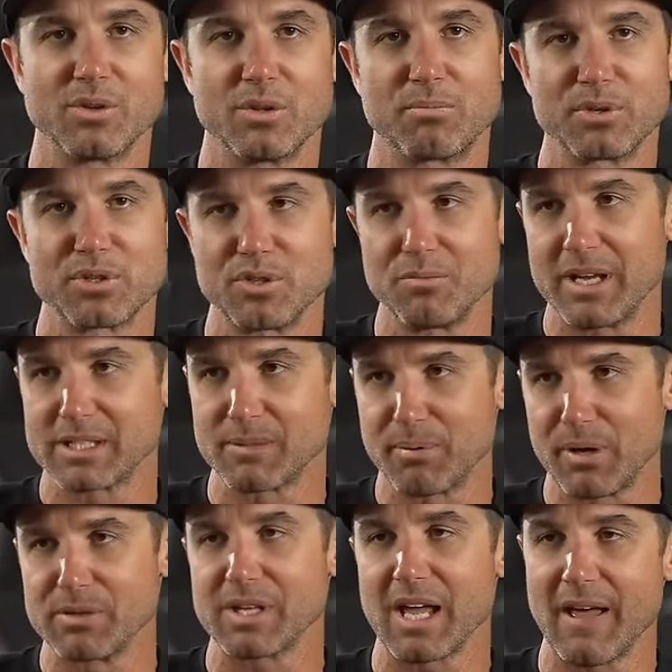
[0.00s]
So the person who makes the
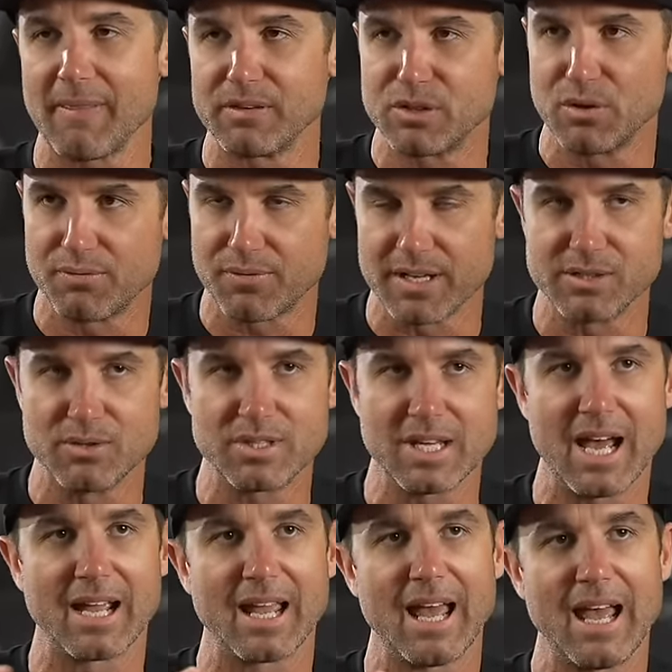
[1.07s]
post and the two friends you
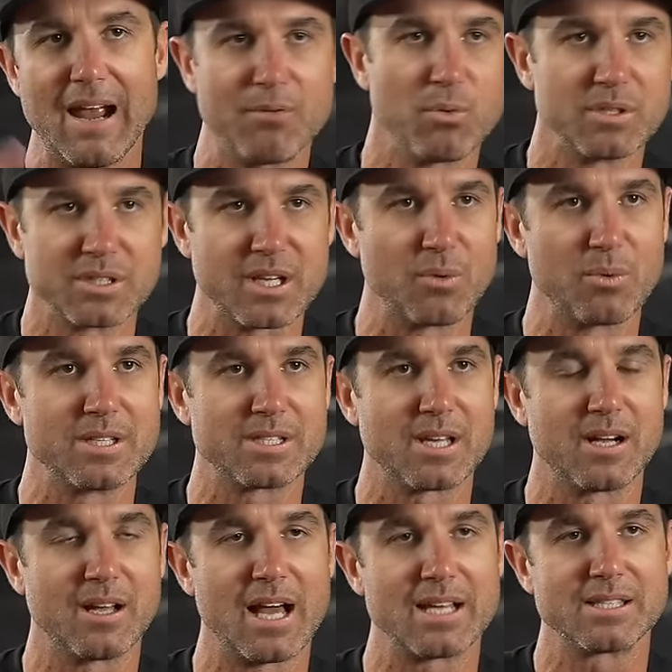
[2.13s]
tag, everyone's going to win
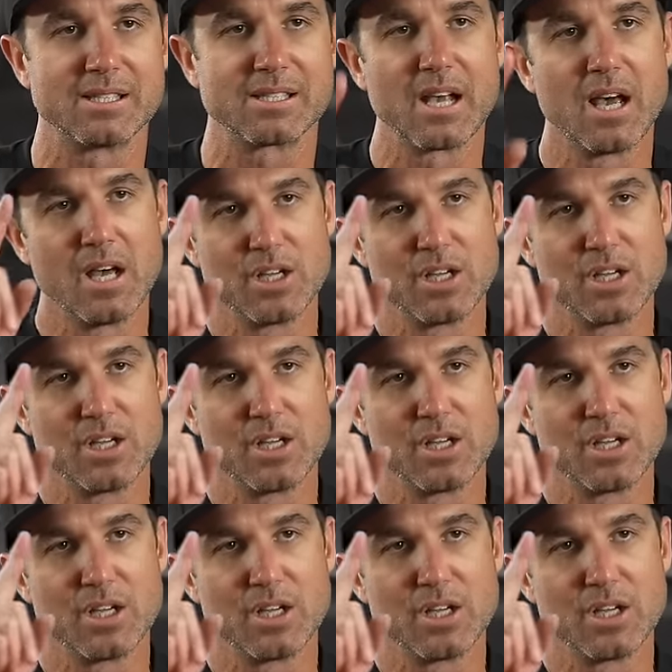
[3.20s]
sunglasses.